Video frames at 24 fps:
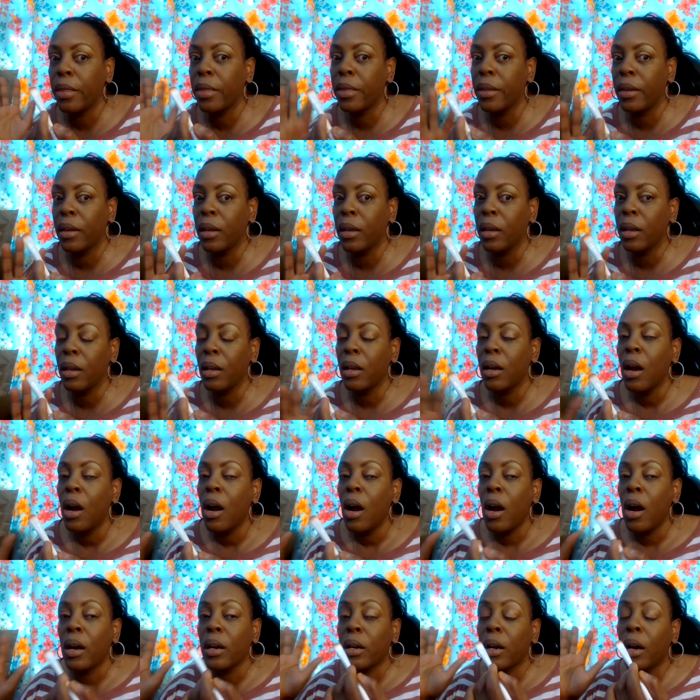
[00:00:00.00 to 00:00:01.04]
the
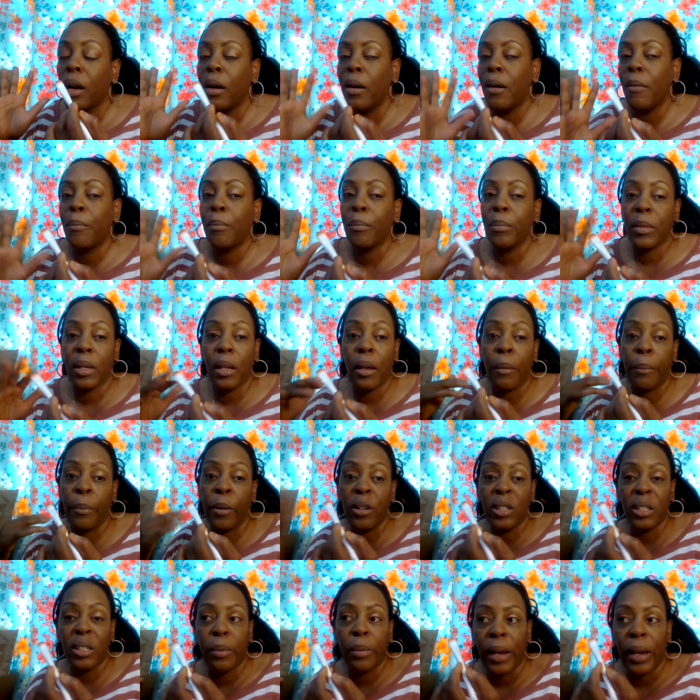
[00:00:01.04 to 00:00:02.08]
um, the beauty
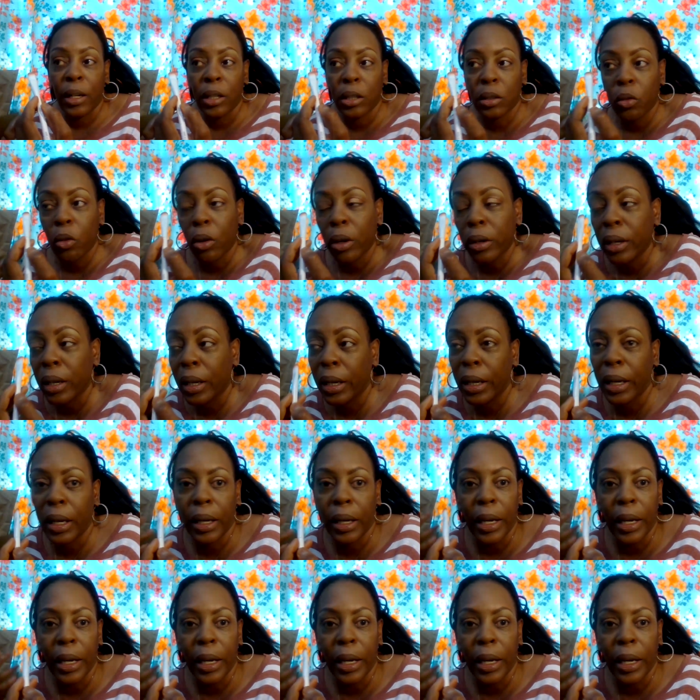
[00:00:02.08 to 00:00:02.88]
supply store to get